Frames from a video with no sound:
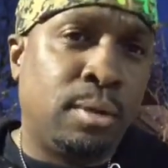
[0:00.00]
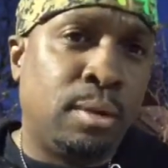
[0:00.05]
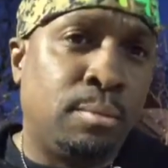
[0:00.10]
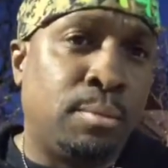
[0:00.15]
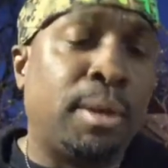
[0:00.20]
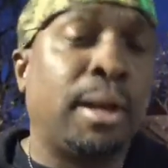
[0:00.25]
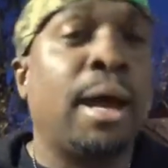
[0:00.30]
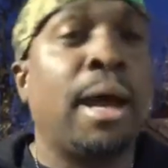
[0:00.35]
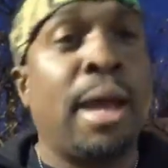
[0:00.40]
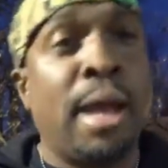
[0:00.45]

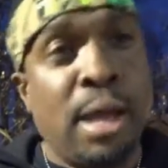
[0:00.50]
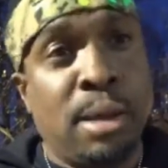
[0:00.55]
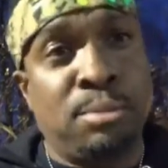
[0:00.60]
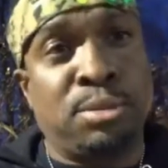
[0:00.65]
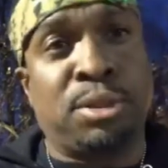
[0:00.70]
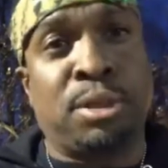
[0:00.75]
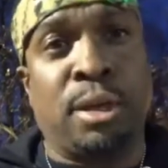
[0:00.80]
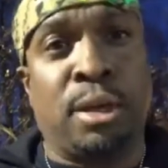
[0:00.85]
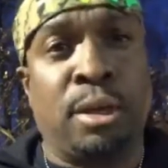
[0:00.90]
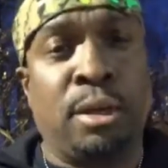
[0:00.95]
But I am
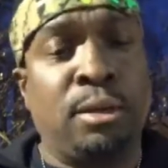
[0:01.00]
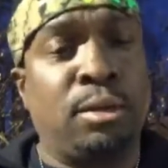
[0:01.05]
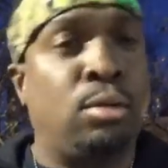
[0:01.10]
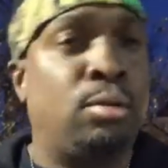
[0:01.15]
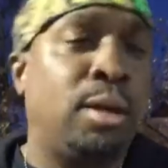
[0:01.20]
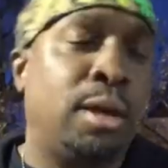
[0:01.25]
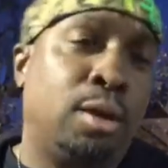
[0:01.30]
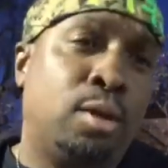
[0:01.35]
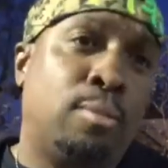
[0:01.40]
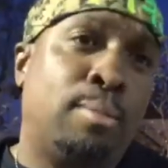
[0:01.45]
saying don't
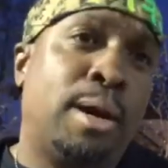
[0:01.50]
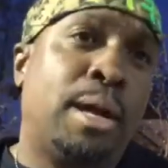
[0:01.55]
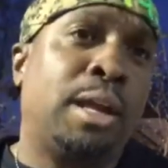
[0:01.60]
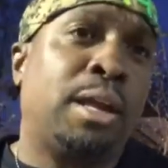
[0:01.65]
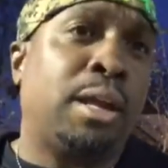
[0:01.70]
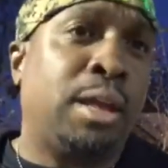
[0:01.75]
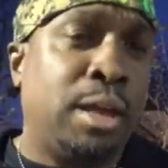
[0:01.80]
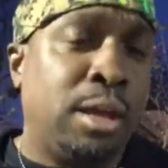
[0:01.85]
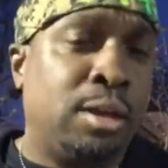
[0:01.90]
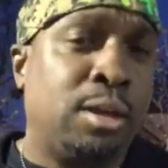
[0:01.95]
let nobody
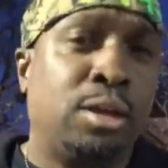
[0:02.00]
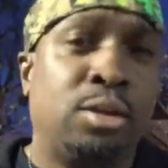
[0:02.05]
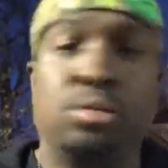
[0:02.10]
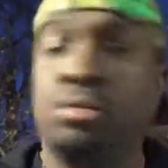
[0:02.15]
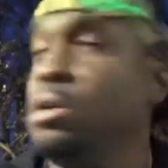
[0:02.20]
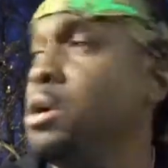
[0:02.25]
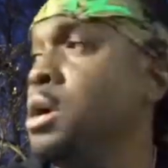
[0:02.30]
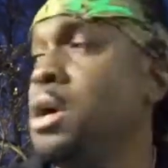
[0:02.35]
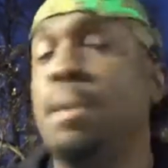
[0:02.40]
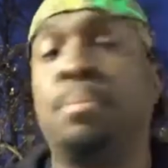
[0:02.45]
kill
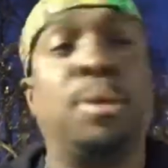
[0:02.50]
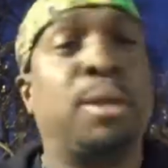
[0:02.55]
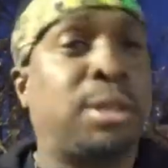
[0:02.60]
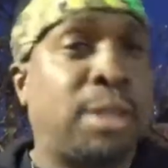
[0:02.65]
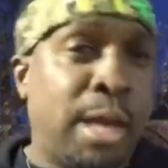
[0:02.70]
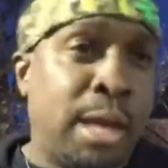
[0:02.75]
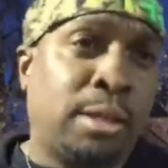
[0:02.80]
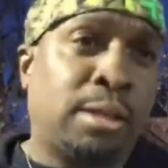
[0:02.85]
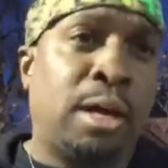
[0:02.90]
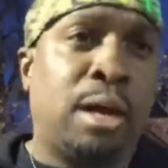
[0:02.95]
you.
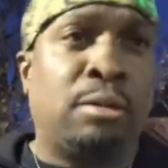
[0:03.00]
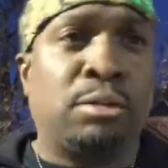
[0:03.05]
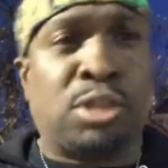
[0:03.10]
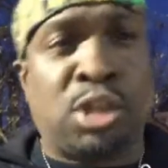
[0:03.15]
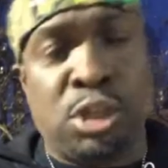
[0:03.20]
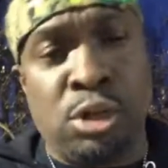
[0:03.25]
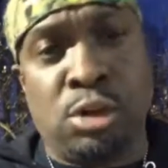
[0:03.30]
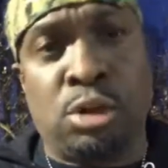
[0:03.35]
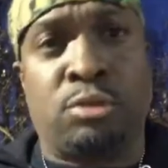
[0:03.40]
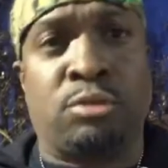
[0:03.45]
Protect our
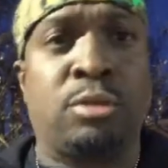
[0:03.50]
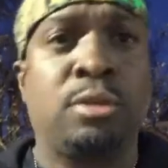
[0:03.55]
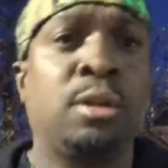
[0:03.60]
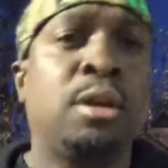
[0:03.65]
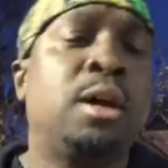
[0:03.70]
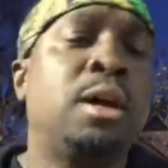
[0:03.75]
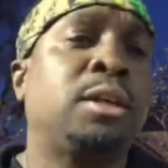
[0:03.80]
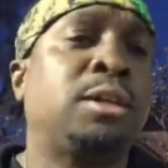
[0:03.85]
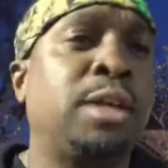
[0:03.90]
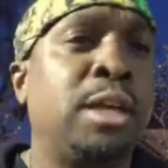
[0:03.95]
children.
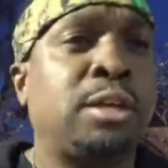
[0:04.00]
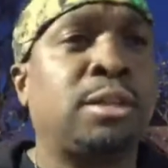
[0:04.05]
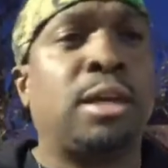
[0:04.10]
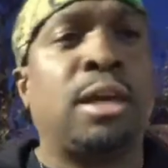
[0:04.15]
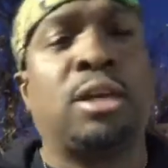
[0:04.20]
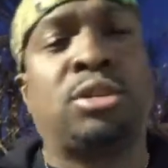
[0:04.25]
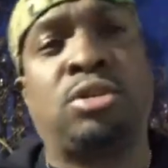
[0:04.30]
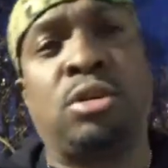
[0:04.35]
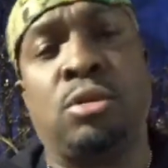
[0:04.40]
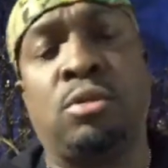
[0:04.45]
Teach
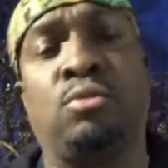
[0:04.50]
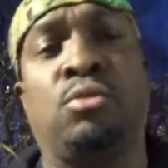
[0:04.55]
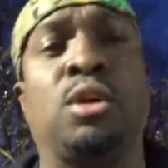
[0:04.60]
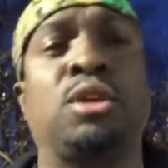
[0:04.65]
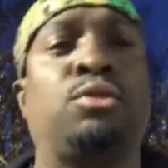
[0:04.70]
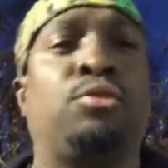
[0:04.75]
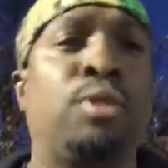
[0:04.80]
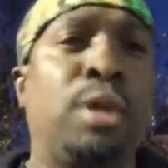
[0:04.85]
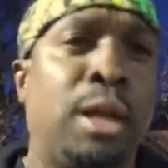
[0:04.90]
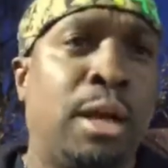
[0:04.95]
our children
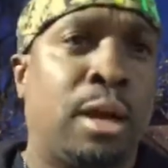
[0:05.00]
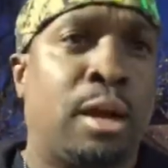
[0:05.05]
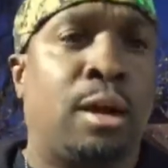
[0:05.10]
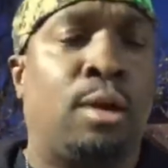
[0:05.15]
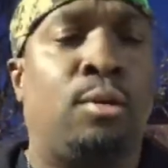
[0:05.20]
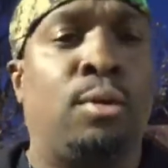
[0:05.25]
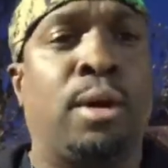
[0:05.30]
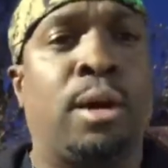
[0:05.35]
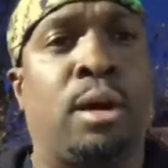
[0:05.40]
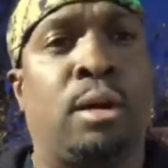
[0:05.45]
what's really
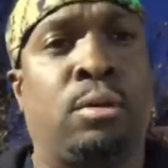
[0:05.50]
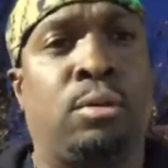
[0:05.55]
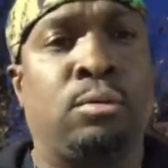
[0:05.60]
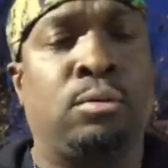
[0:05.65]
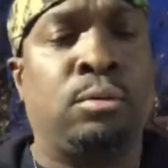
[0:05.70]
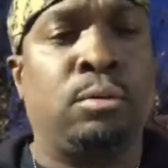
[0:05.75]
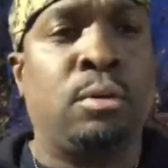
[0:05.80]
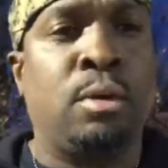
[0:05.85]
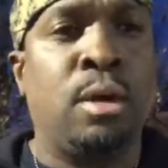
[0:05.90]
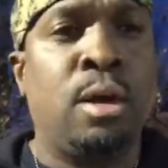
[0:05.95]
going on.
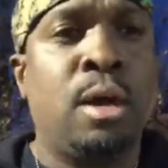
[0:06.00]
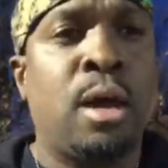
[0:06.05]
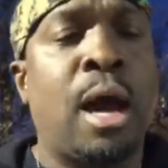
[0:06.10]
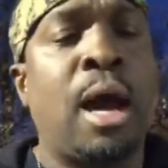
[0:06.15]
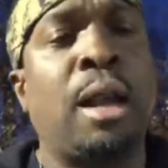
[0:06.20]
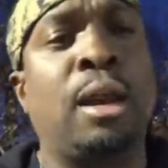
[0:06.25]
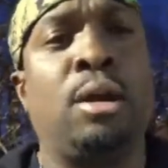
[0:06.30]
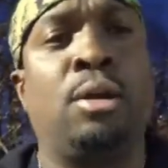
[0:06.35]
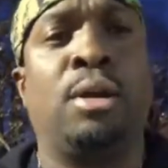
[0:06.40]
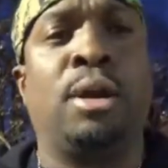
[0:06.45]

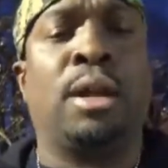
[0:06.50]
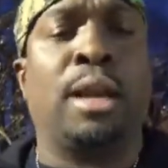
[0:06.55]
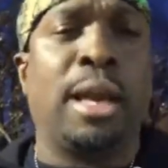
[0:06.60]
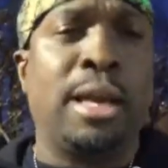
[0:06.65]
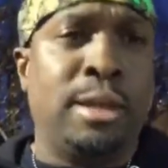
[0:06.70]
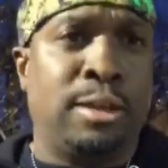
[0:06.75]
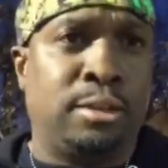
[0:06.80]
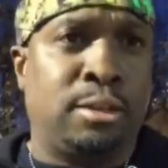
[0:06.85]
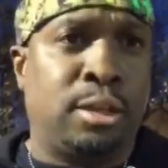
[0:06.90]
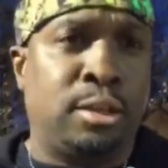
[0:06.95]
I learned
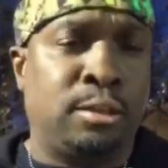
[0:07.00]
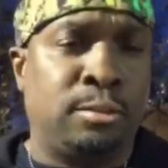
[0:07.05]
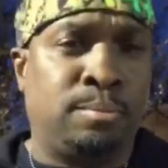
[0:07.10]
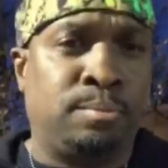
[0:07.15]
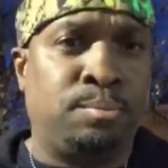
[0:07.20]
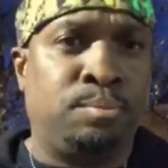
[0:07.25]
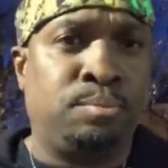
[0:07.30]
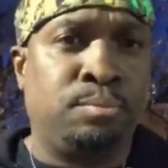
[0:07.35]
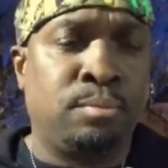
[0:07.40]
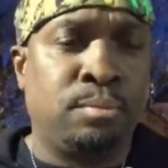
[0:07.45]
late,
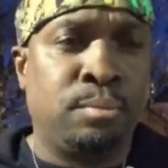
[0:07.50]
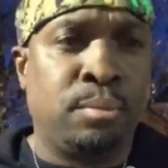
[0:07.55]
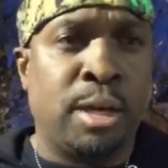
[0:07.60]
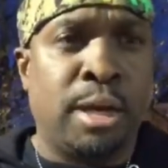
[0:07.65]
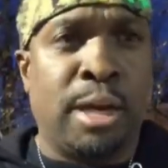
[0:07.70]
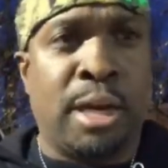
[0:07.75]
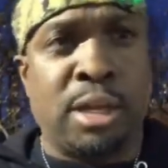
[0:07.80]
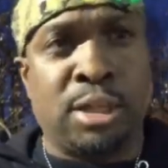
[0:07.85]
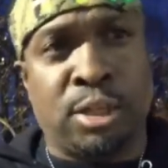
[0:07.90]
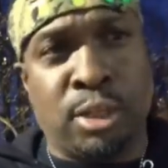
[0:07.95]

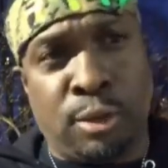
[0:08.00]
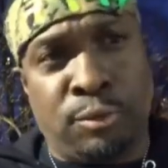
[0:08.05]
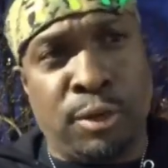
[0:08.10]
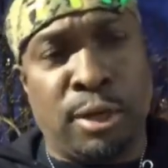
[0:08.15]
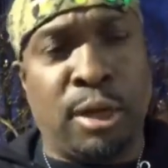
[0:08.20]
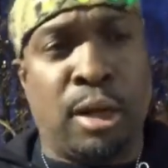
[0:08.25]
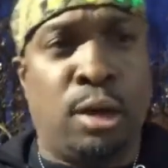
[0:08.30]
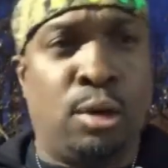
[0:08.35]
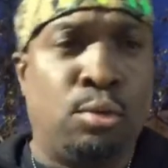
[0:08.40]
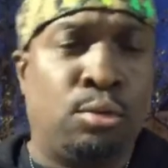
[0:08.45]
and I suffered
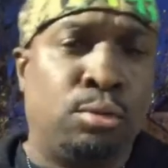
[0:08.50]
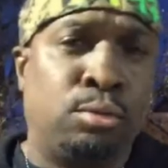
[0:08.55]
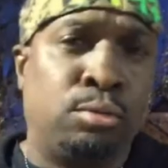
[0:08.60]
long.